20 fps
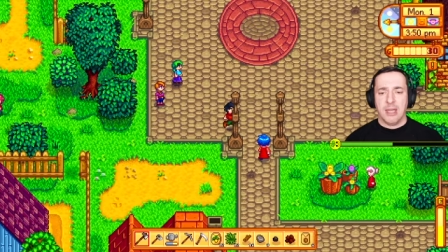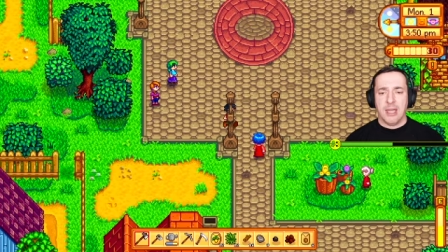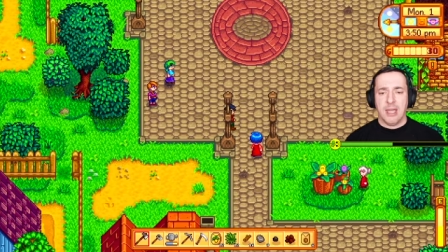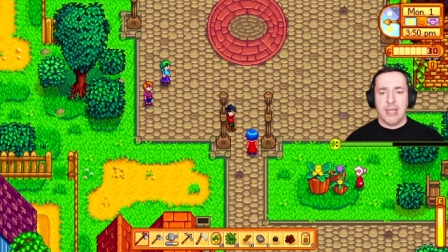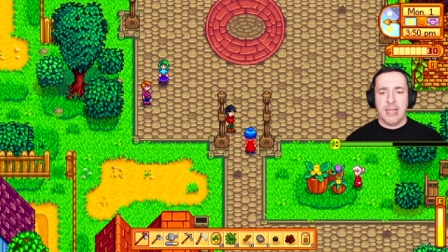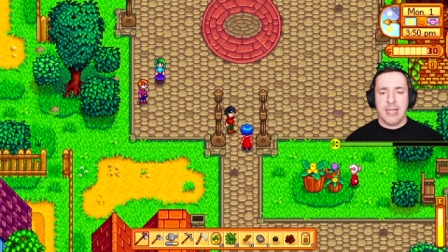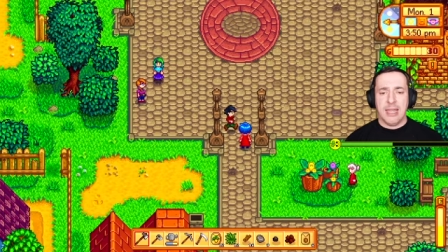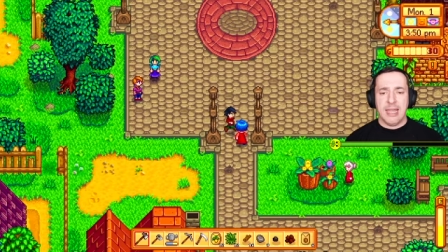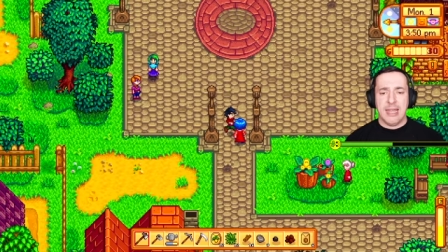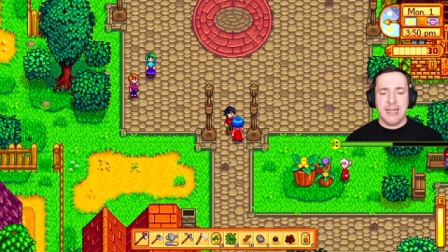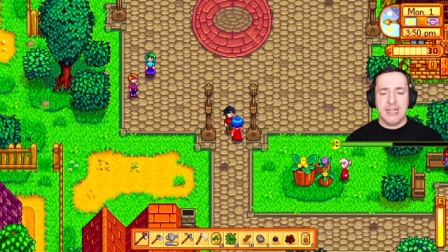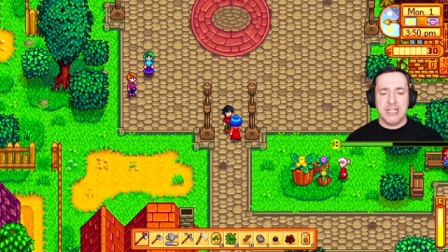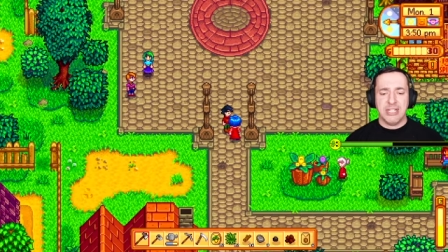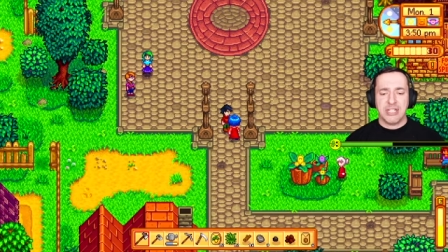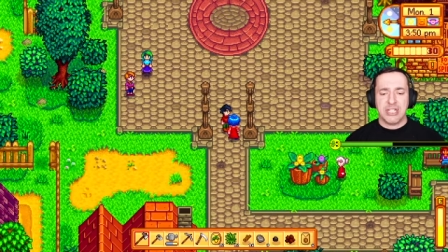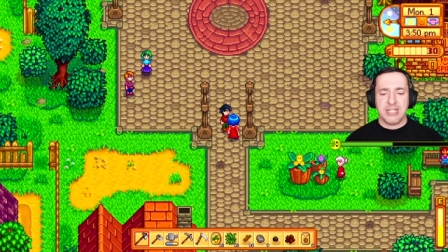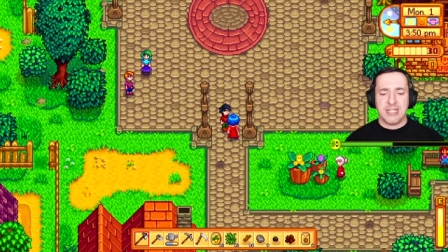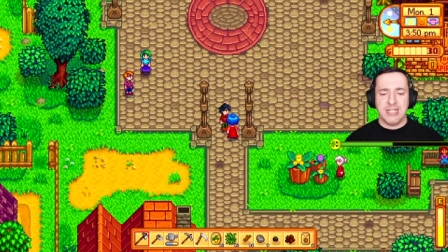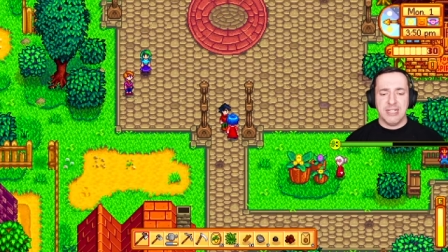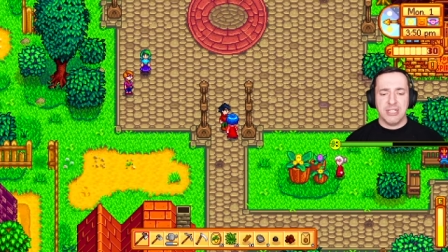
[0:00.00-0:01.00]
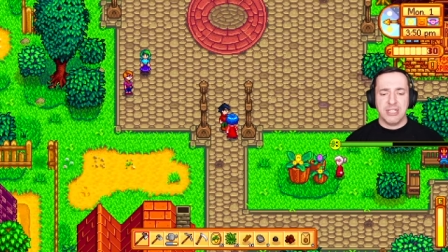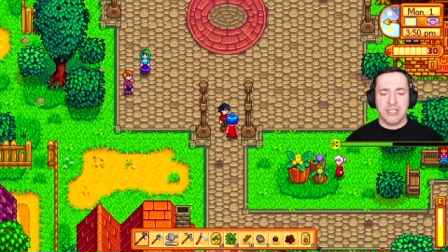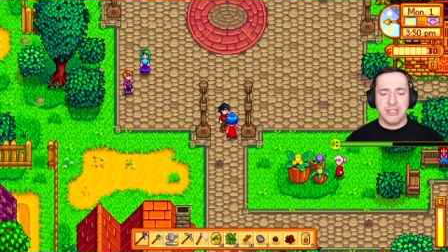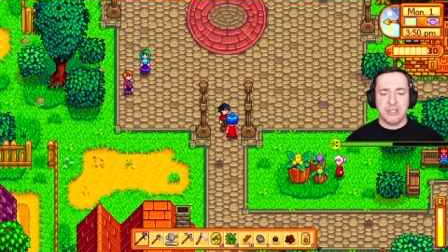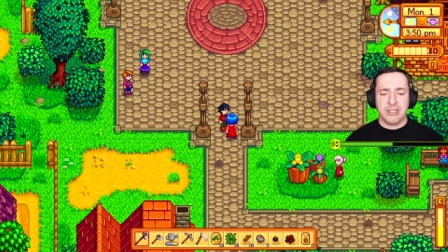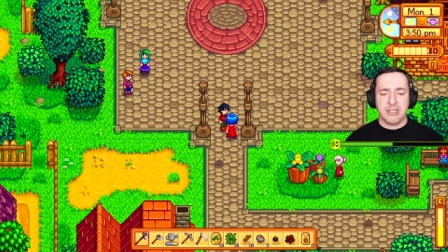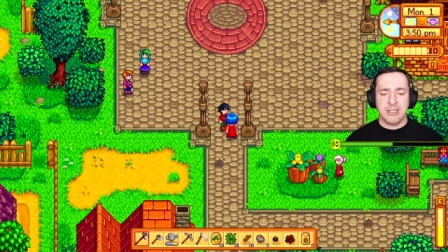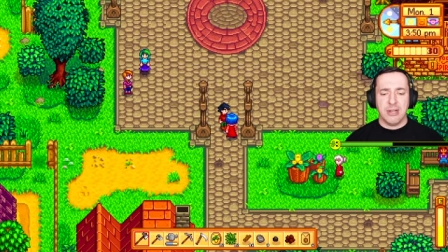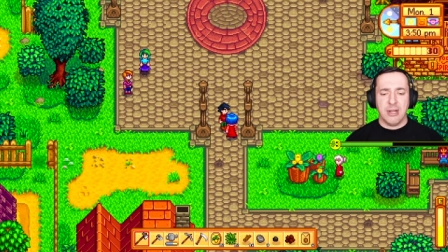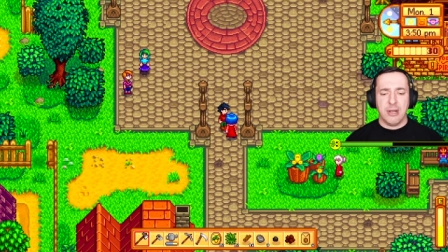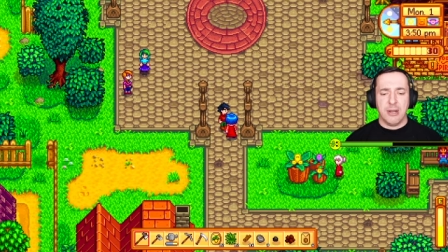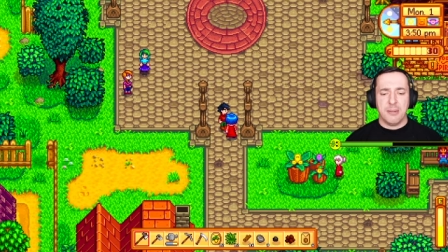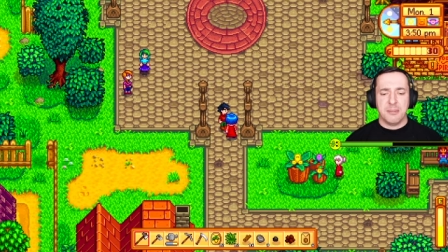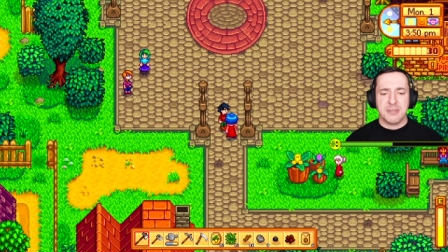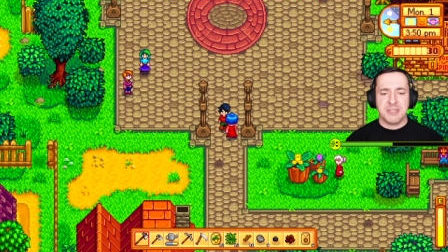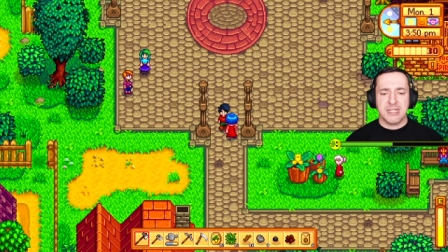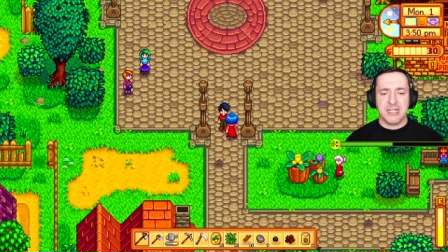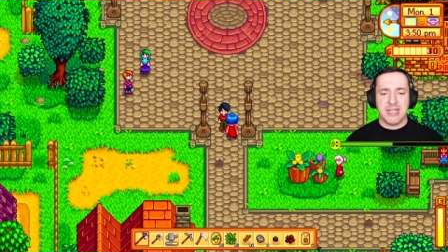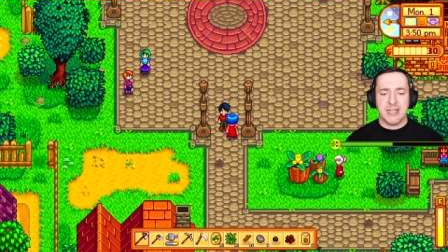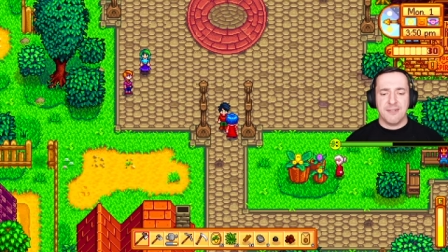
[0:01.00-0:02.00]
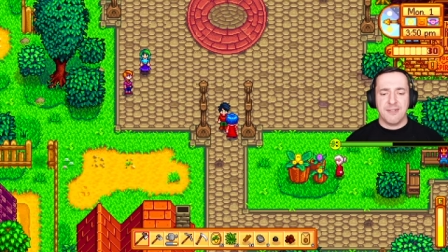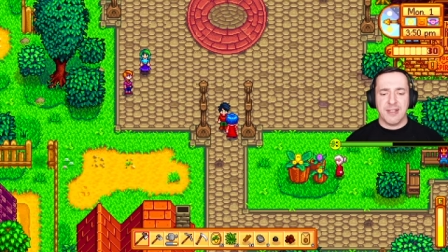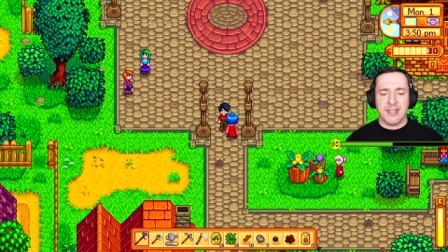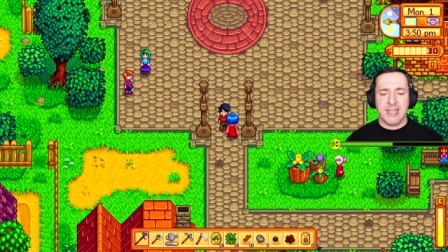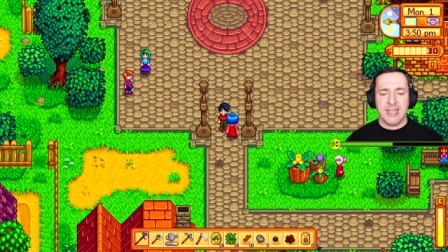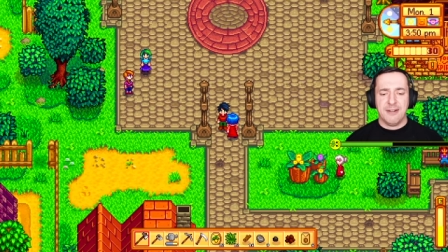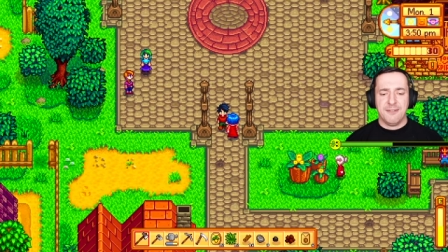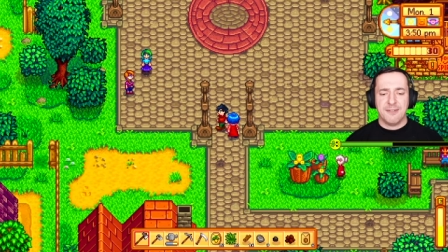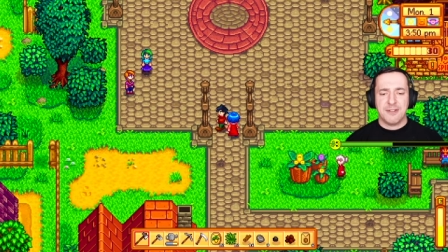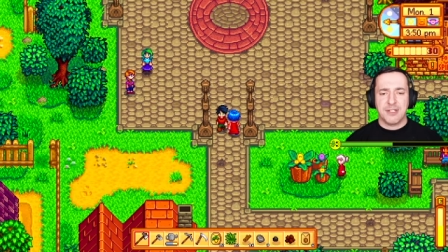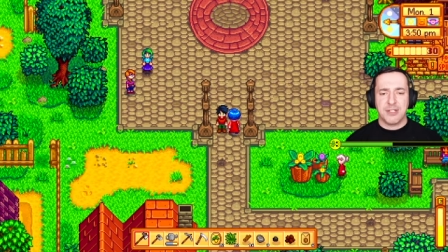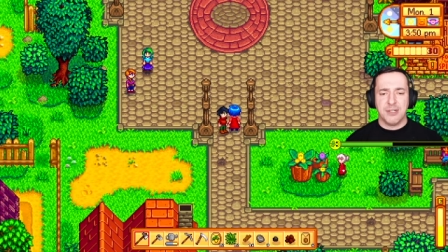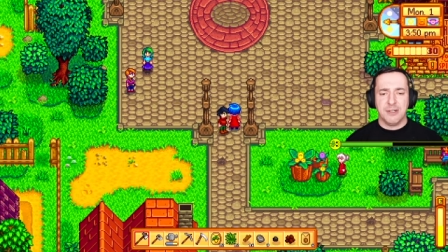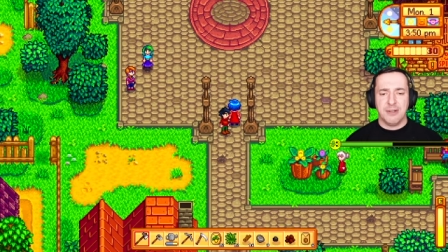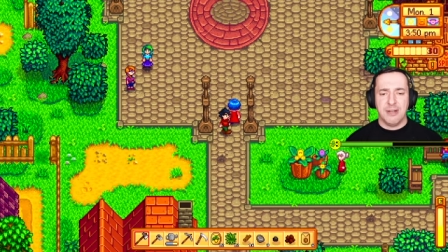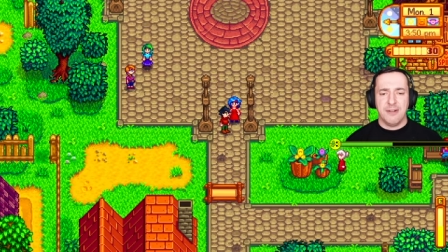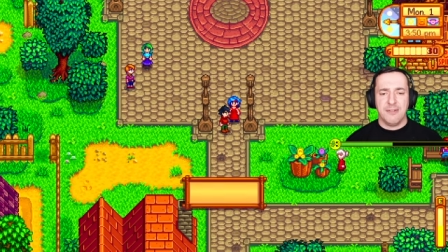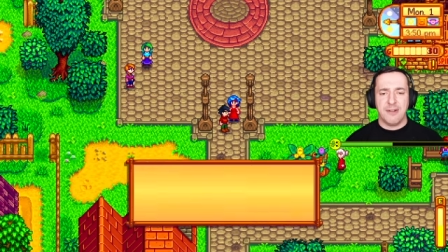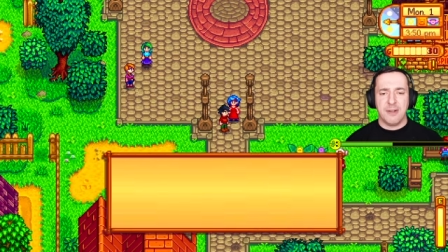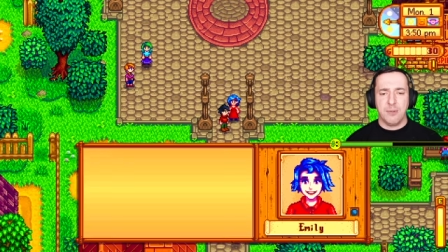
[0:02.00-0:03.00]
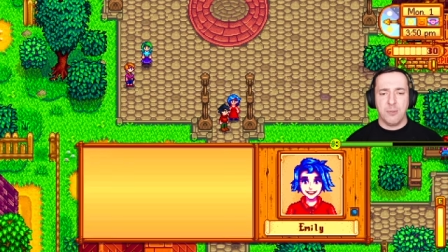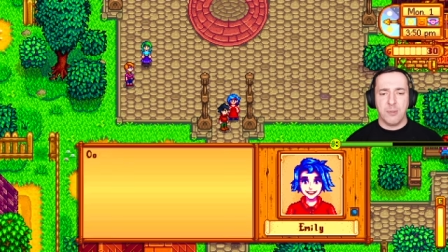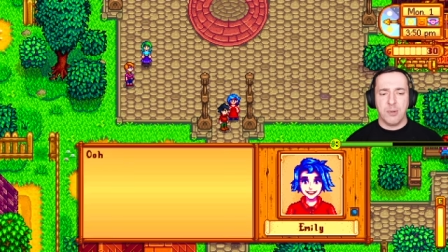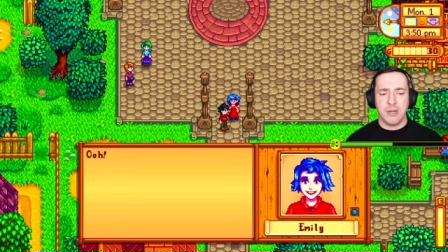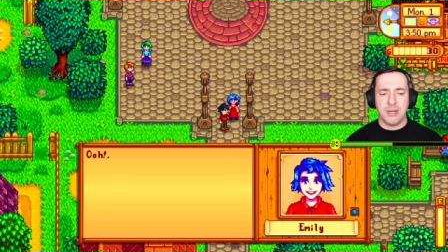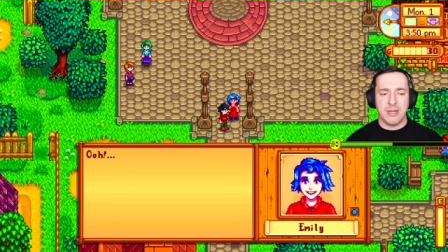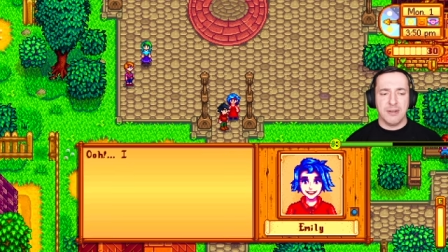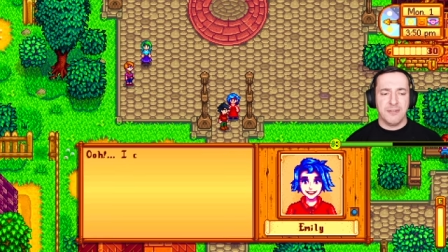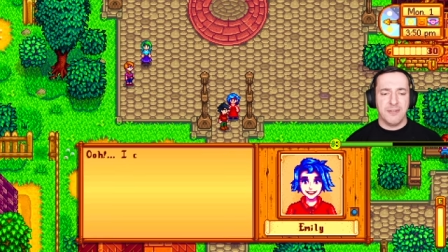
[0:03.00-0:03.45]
Uh, and each of these you can opt to give a gift to if you want,